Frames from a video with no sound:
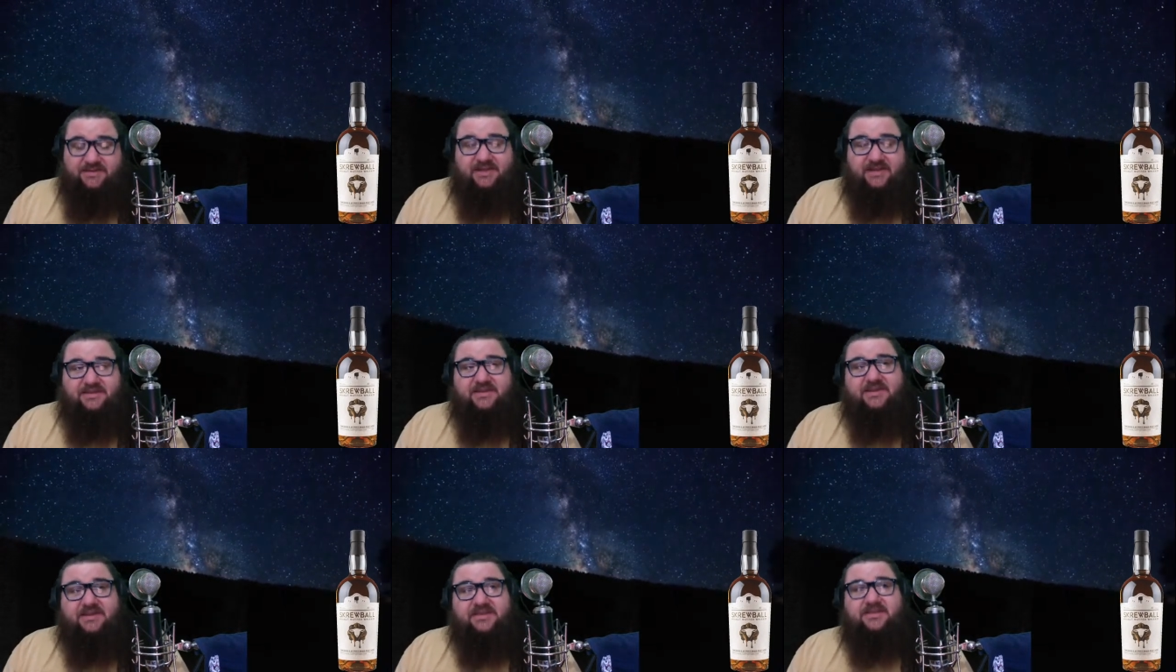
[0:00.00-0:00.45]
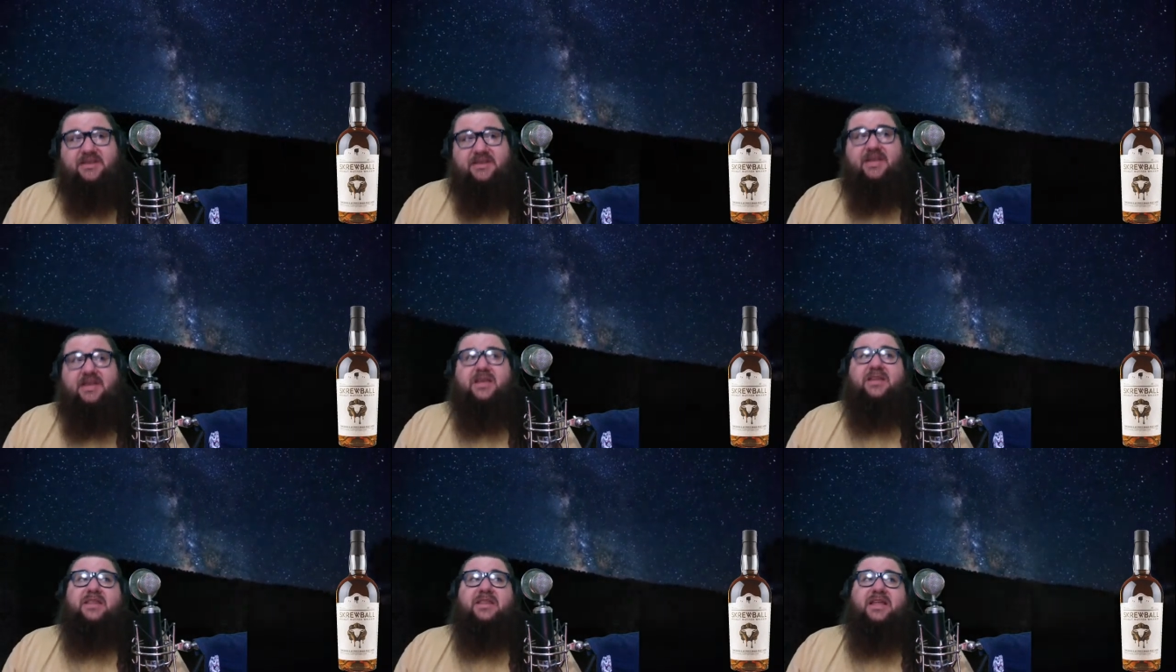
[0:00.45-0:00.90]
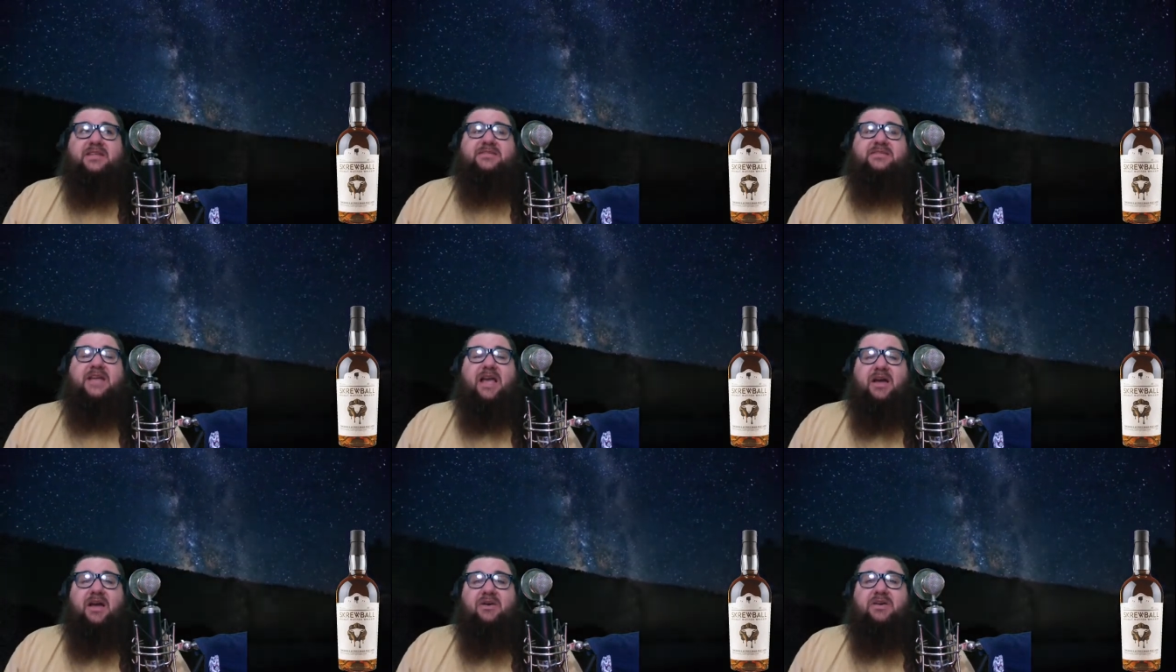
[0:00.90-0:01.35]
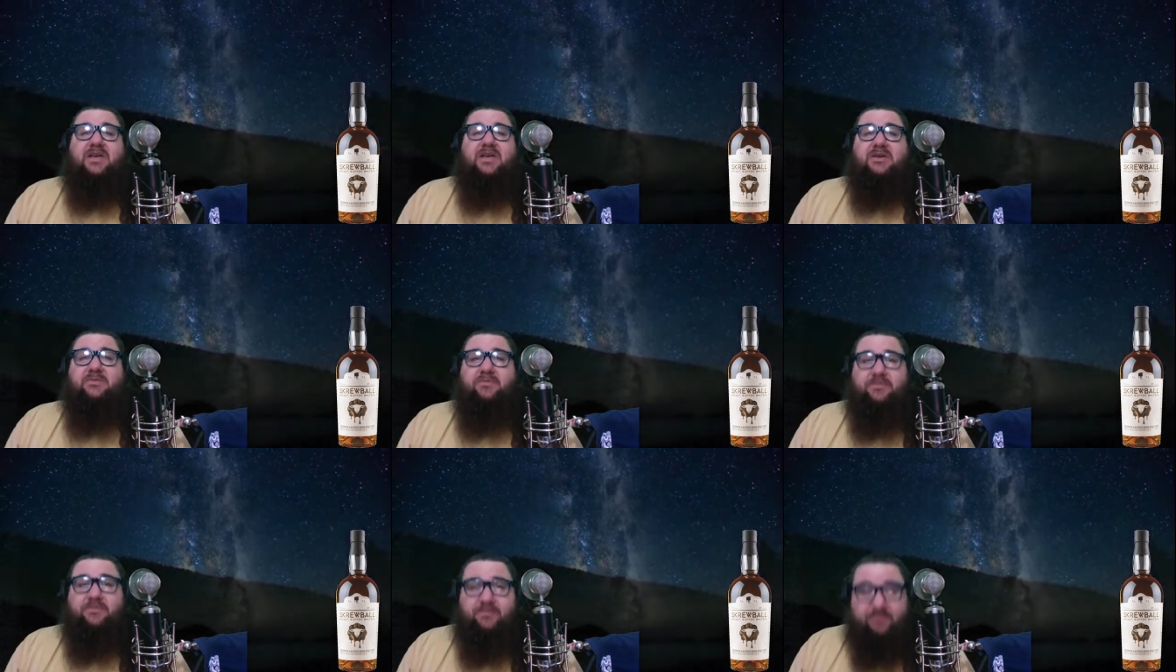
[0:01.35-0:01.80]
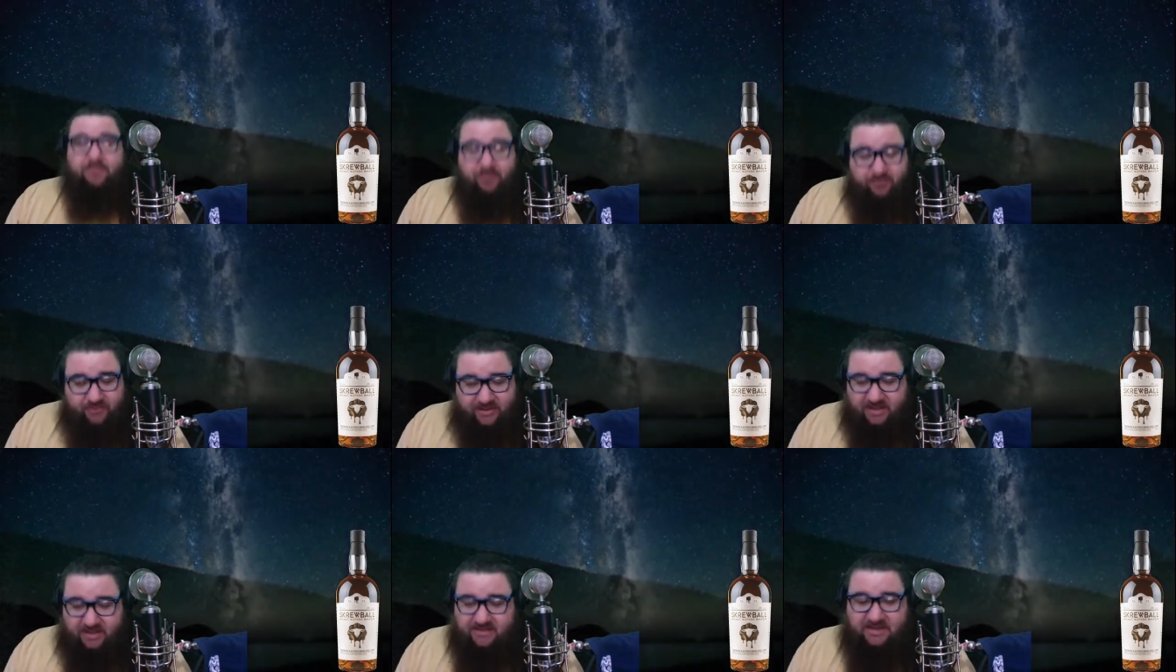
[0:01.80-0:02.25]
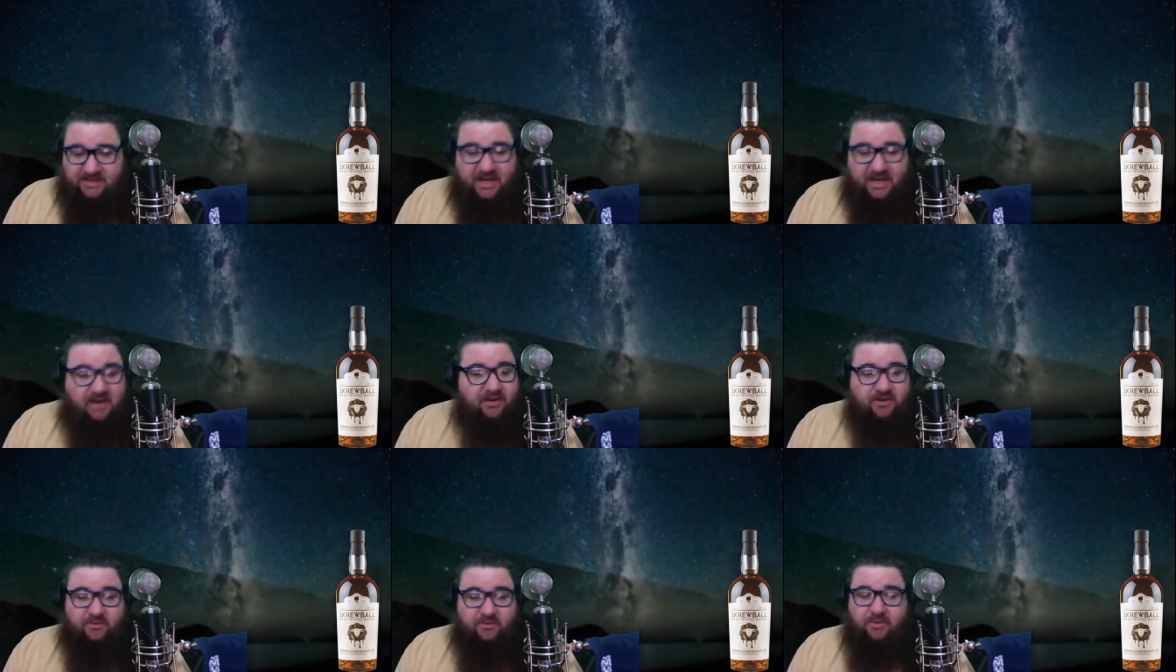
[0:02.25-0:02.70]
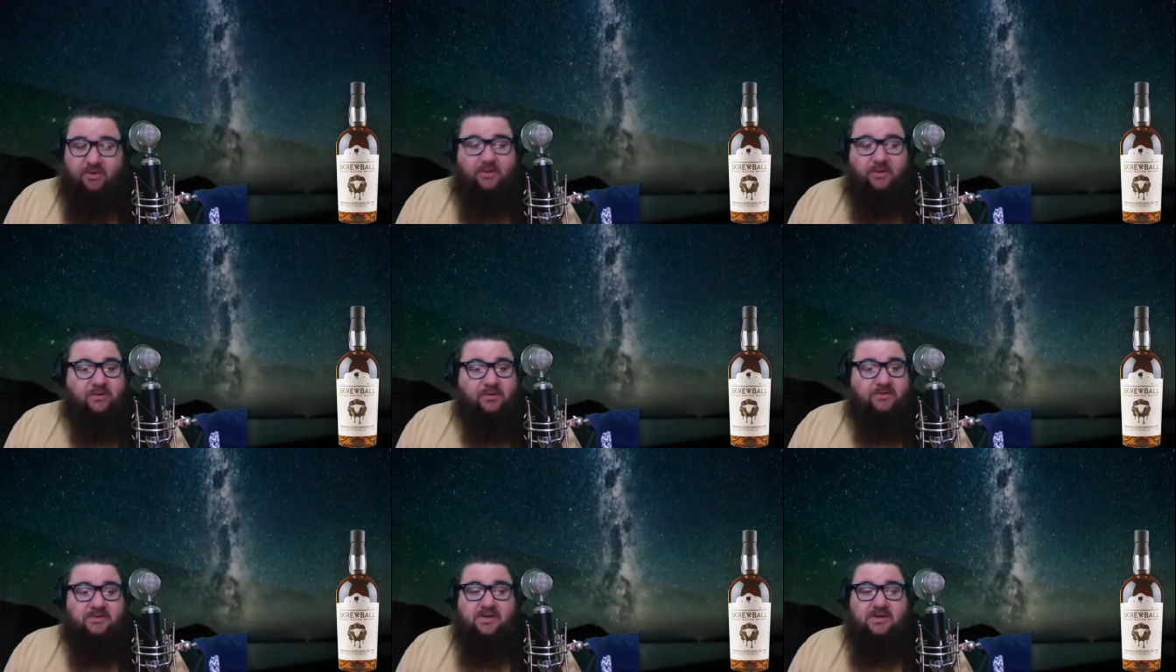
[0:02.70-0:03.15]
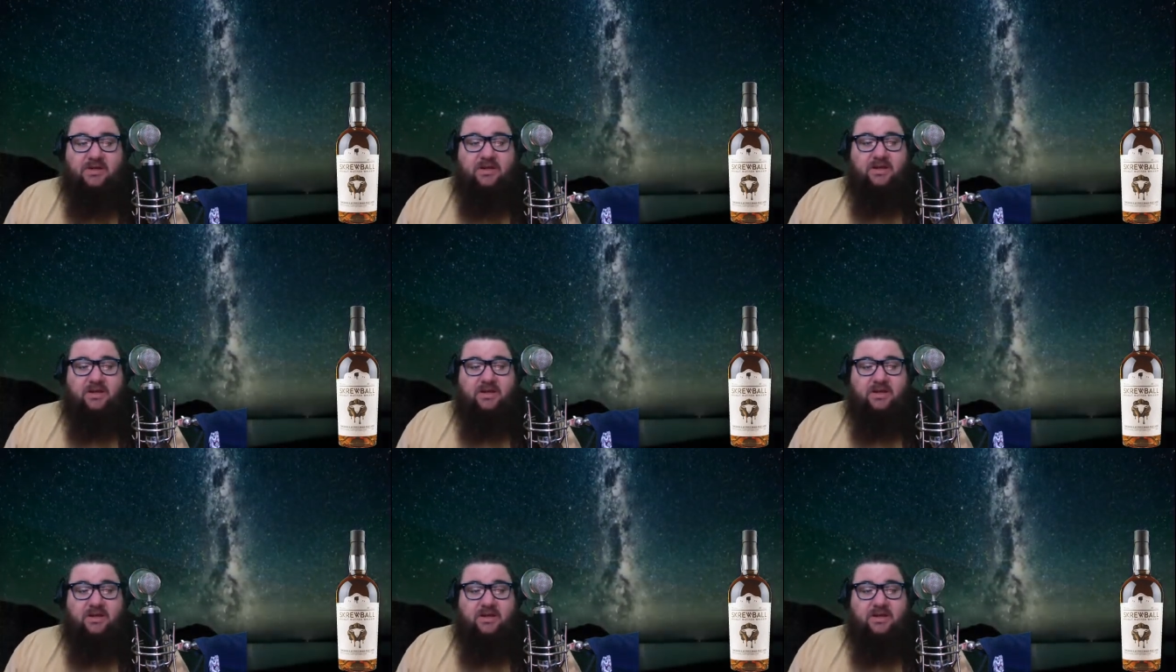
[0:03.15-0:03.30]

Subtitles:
That's his thing. That's how he rolls.